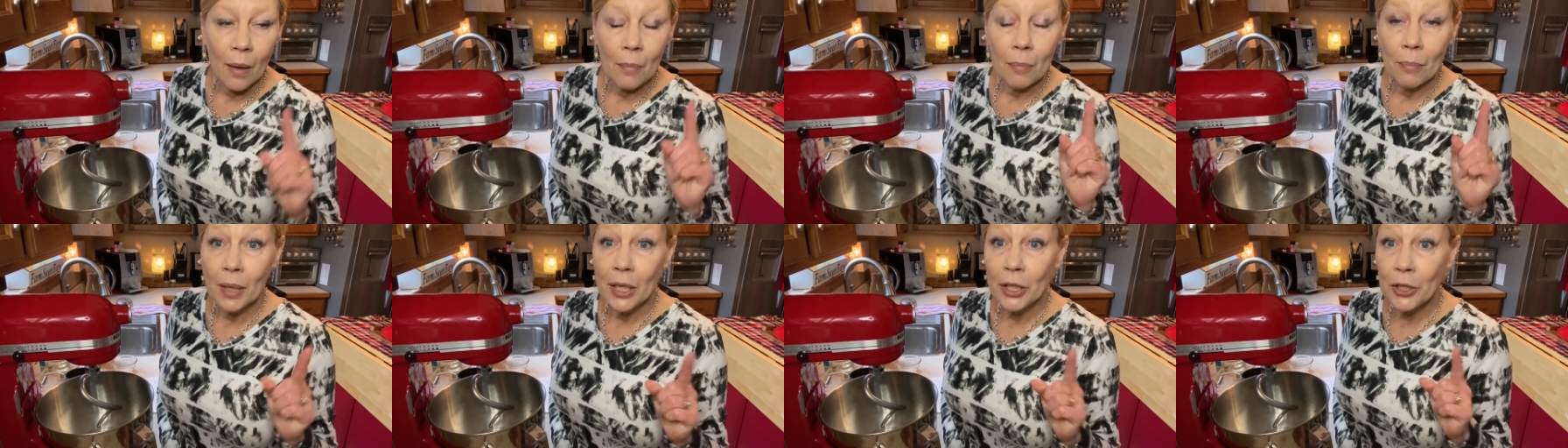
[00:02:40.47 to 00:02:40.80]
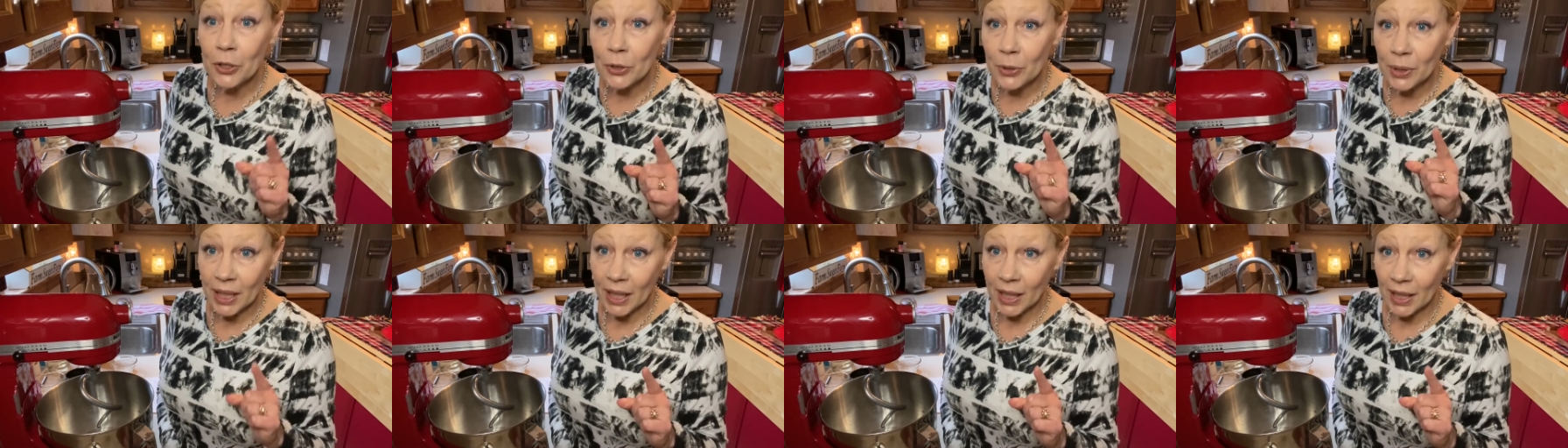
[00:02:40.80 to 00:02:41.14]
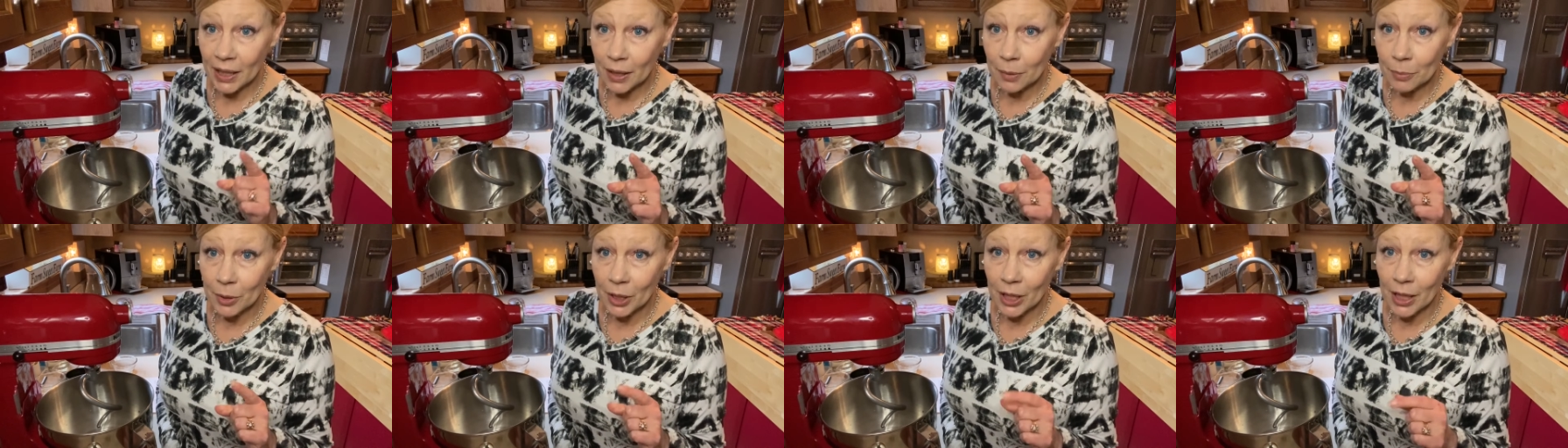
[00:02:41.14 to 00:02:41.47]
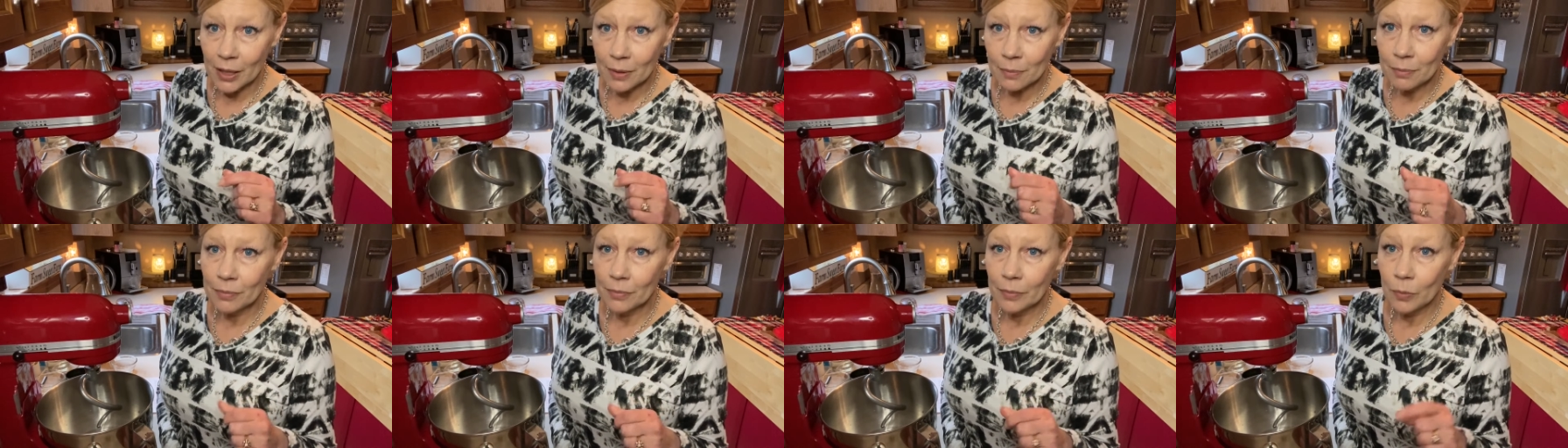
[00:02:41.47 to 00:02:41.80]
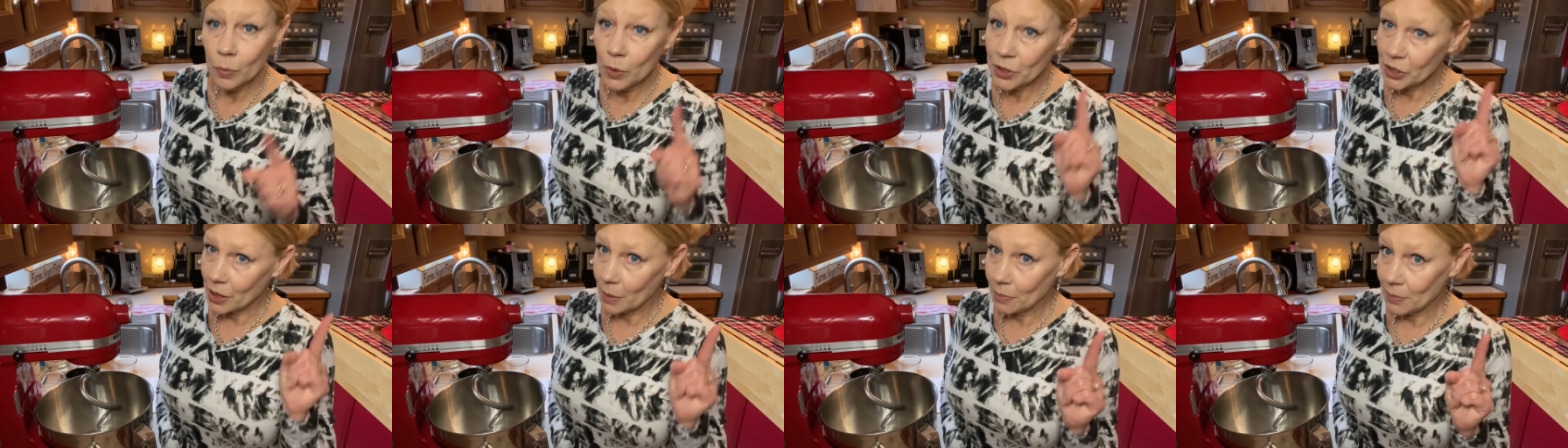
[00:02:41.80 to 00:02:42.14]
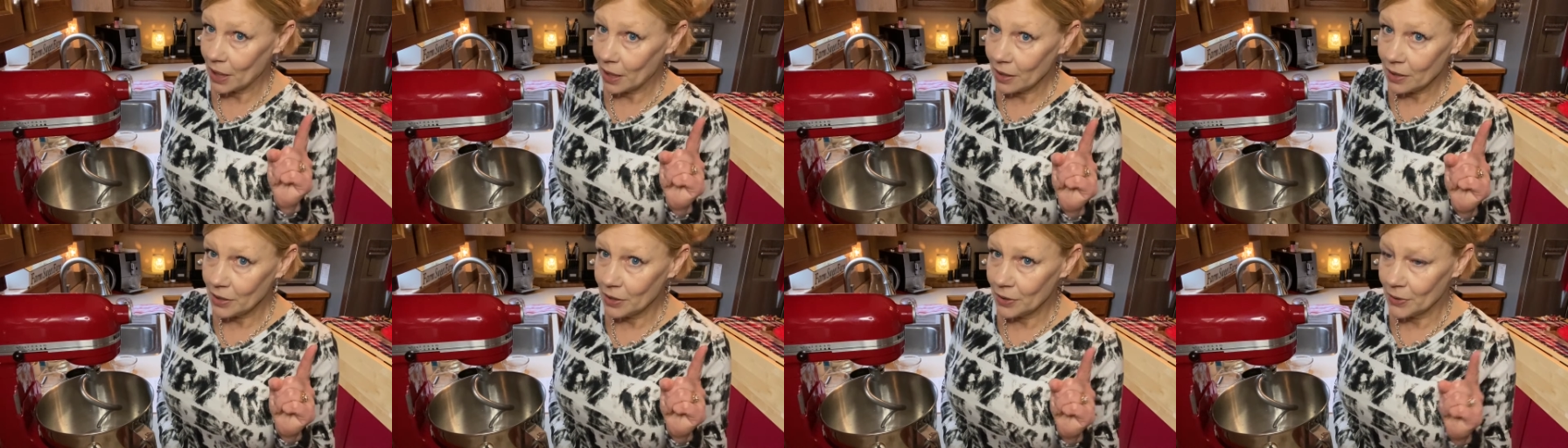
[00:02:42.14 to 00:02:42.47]
My new camera, which I'm
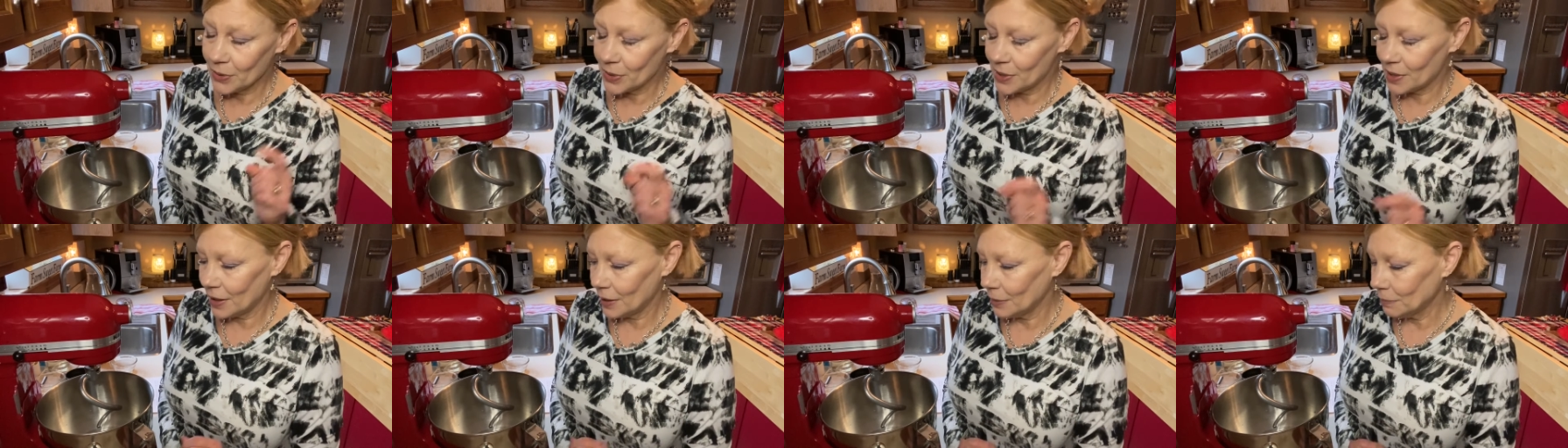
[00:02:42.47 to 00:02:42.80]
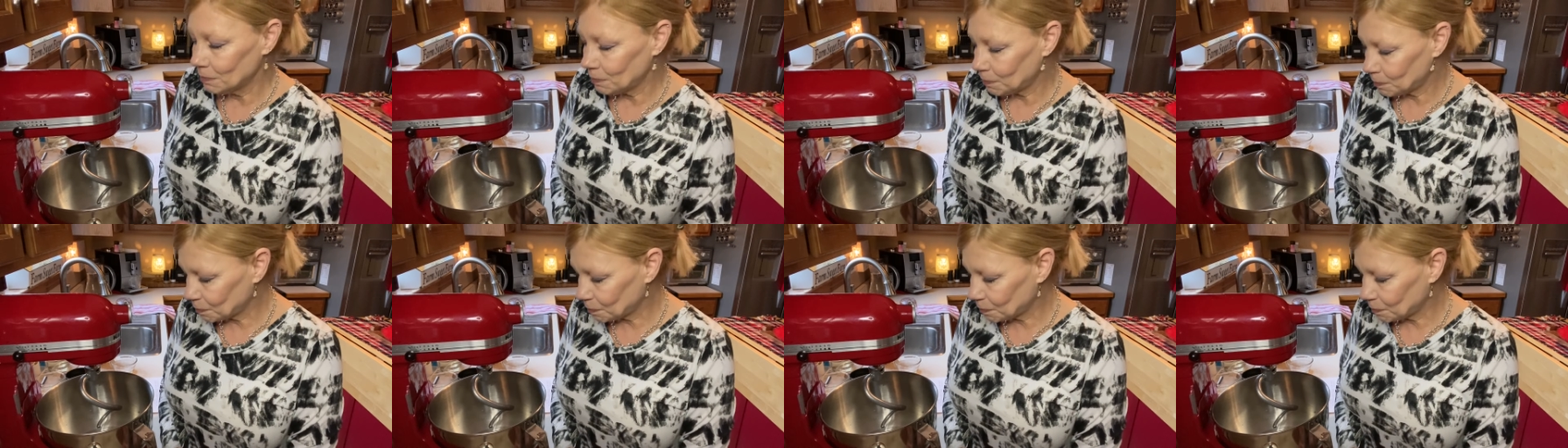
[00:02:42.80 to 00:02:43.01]
not using,